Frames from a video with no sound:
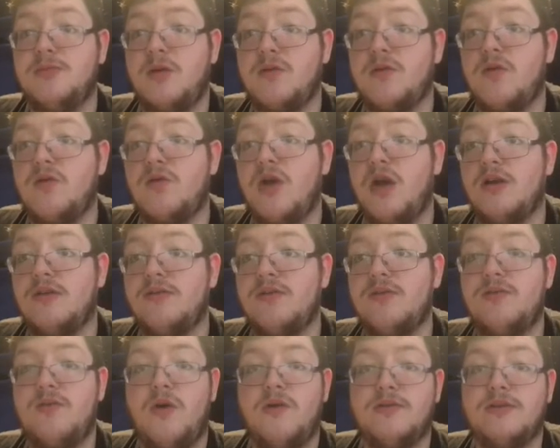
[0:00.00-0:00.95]
My role kind of
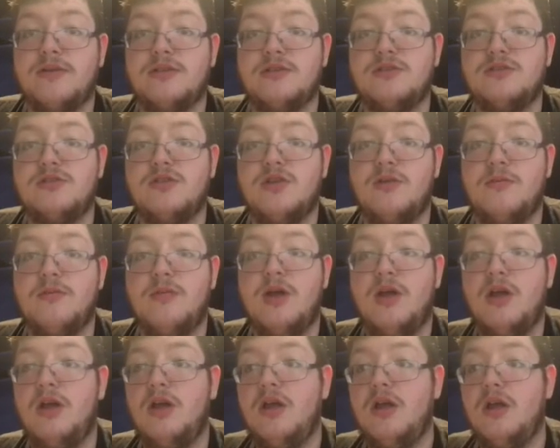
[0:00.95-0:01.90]
evolved into some
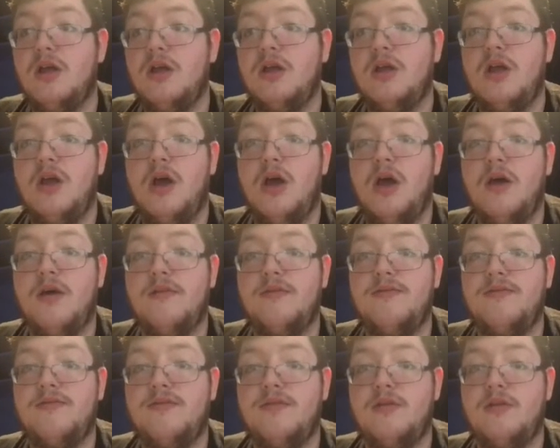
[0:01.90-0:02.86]

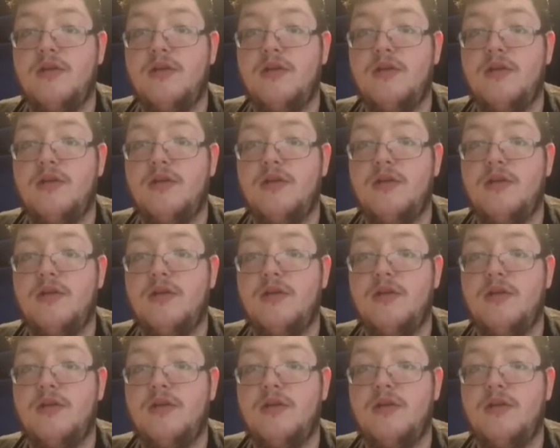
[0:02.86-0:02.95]
of